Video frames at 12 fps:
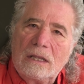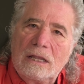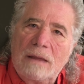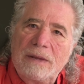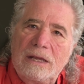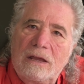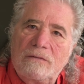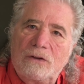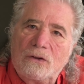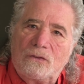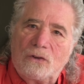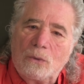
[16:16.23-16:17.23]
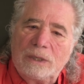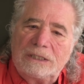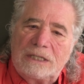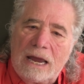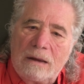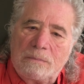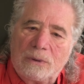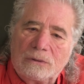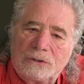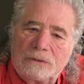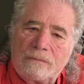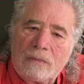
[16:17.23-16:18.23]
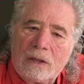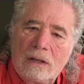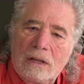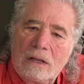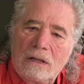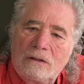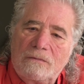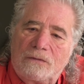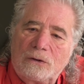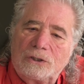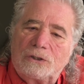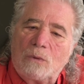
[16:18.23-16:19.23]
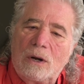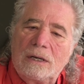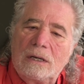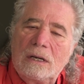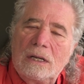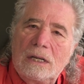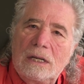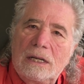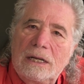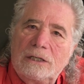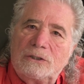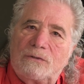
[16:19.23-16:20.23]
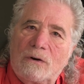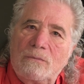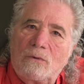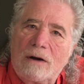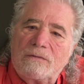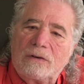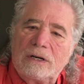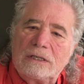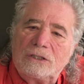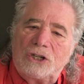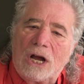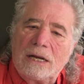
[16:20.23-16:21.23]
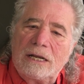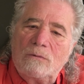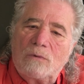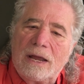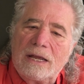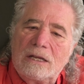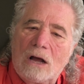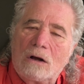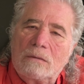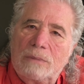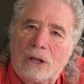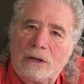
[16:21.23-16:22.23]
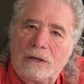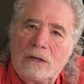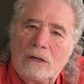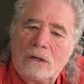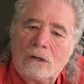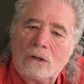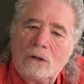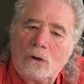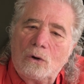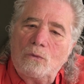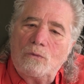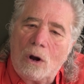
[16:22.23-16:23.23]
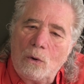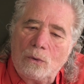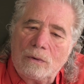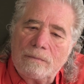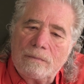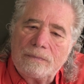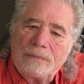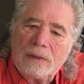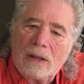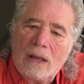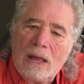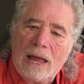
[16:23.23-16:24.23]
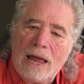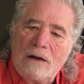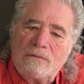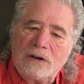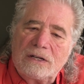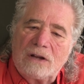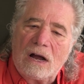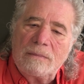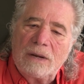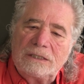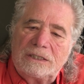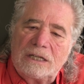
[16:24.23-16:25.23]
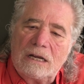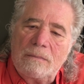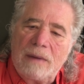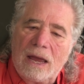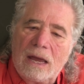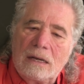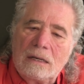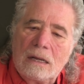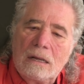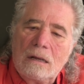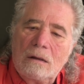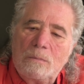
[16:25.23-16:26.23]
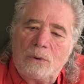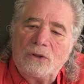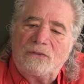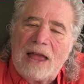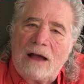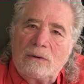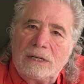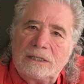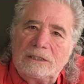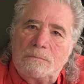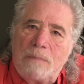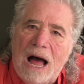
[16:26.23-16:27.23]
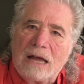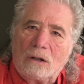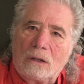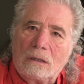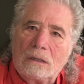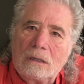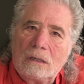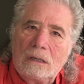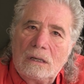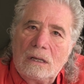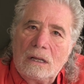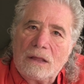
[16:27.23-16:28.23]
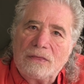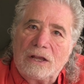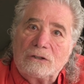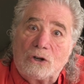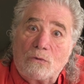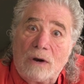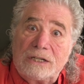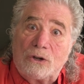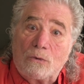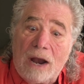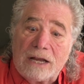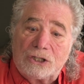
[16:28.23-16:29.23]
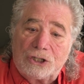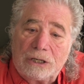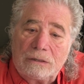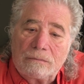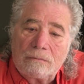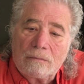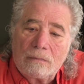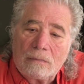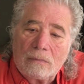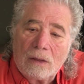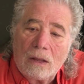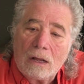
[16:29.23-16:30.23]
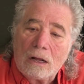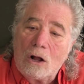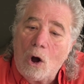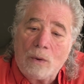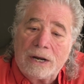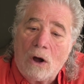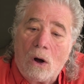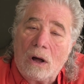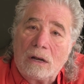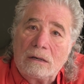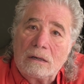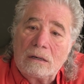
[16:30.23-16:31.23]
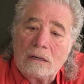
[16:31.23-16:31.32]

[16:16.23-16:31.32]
Let me give you 2 examples. The first one is from Reverend Johnny Ray Youngblood, who wrote, every time I see a man put down his bottle, there's a resurrection going on.